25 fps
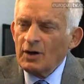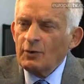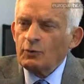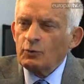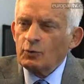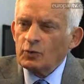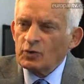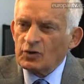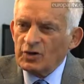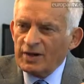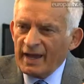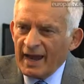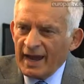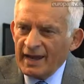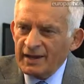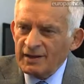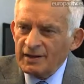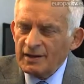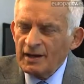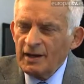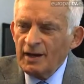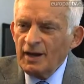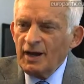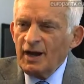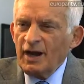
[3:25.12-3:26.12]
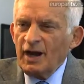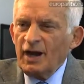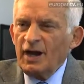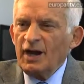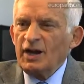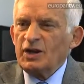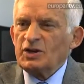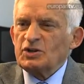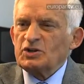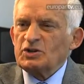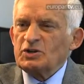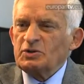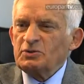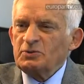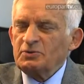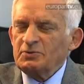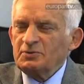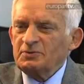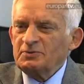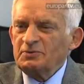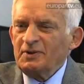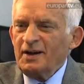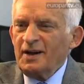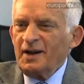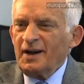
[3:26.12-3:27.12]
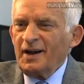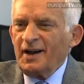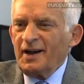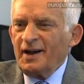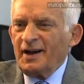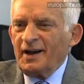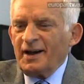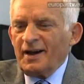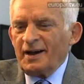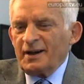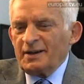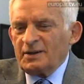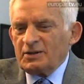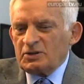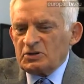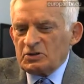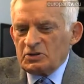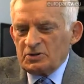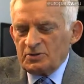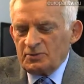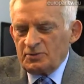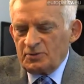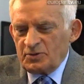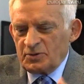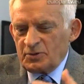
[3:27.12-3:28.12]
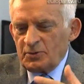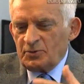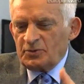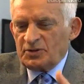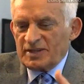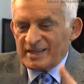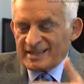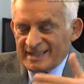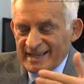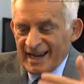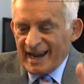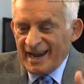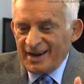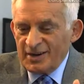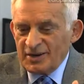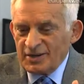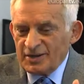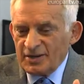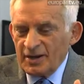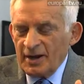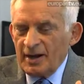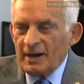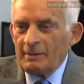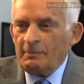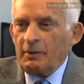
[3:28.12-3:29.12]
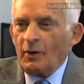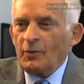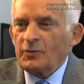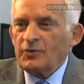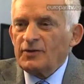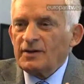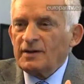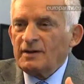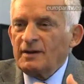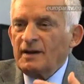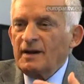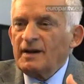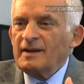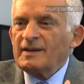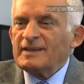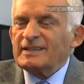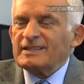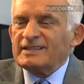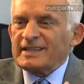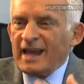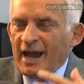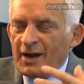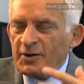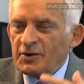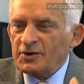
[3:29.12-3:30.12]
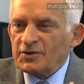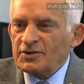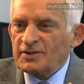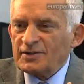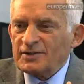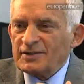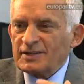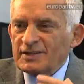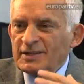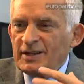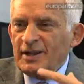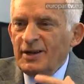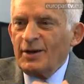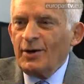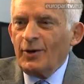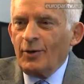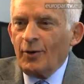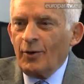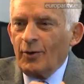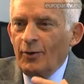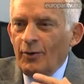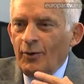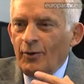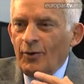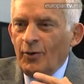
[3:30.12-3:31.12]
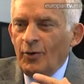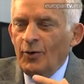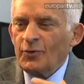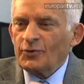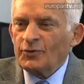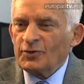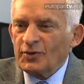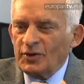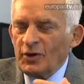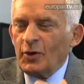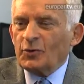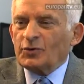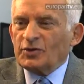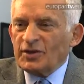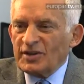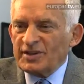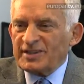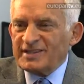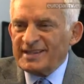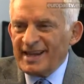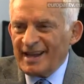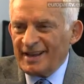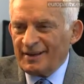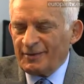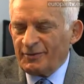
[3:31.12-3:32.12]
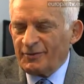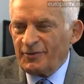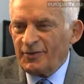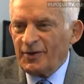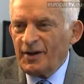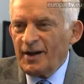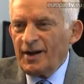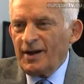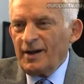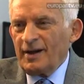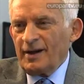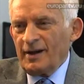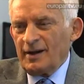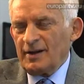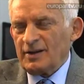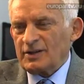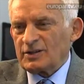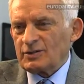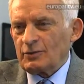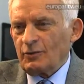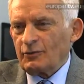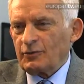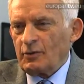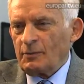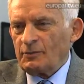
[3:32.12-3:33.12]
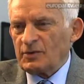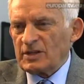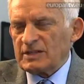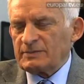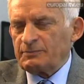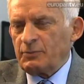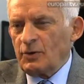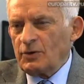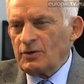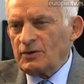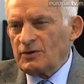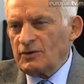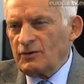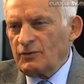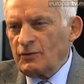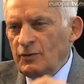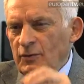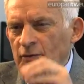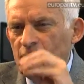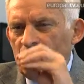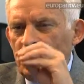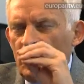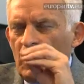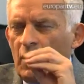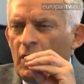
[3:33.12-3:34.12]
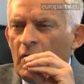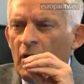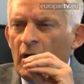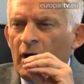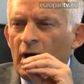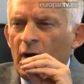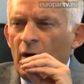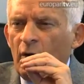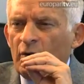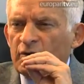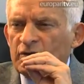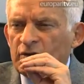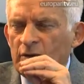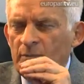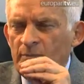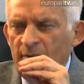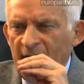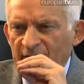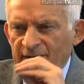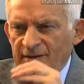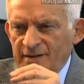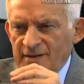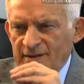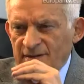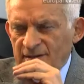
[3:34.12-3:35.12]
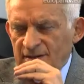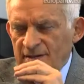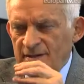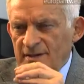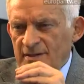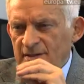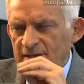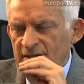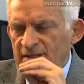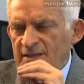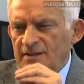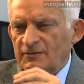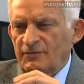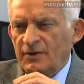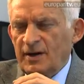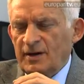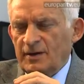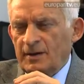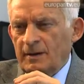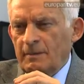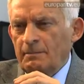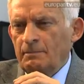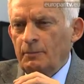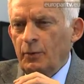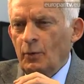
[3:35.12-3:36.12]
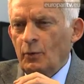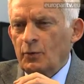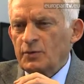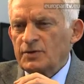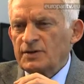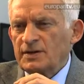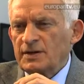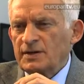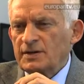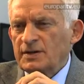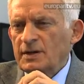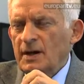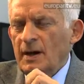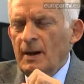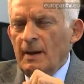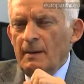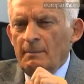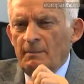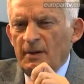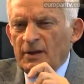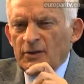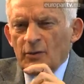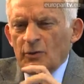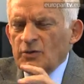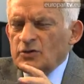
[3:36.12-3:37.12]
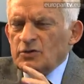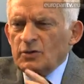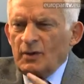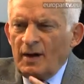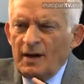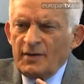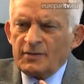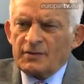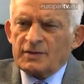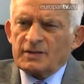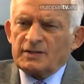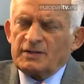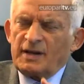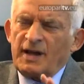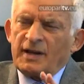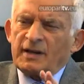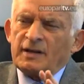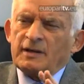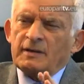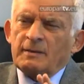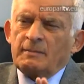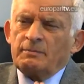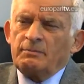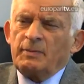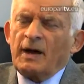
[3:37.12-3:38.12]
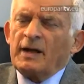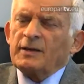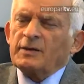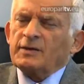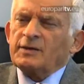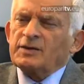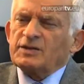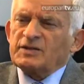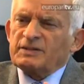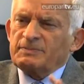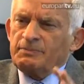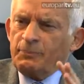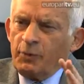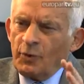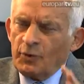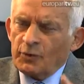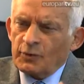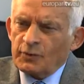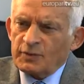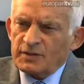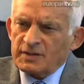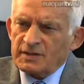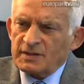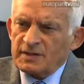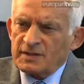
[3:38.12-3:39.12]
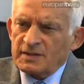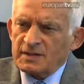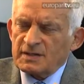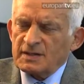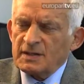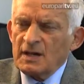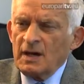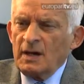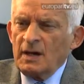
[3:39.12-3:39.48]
would like to decide about the sanctions on itself. So from this point of view, automaticity is very important. But also others, like bankers' bonuses